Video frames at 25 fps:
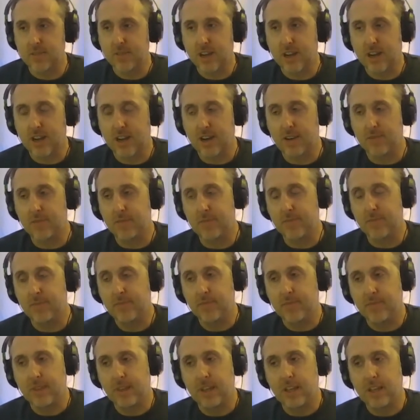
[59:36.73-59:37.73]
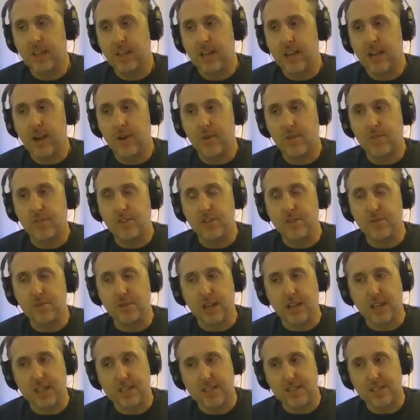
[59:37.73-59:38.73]
however you would
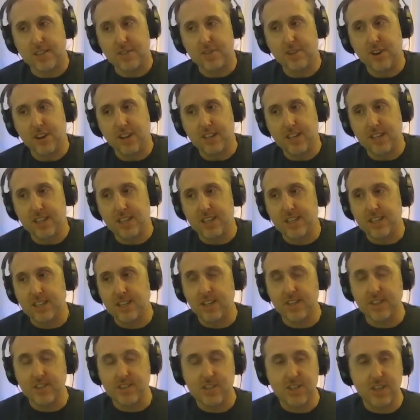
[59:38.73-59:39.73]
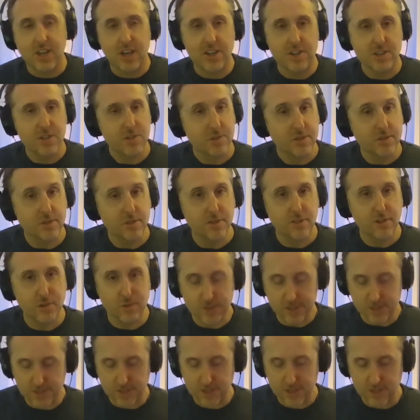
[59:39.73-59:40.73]
like to define it, starts to
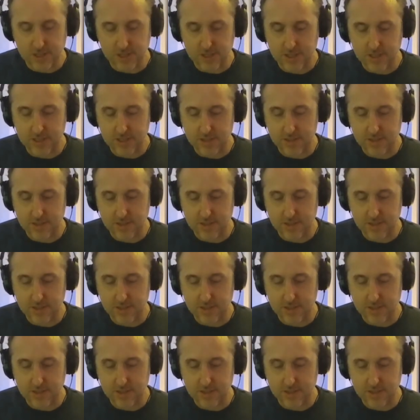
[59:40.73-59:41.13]
influence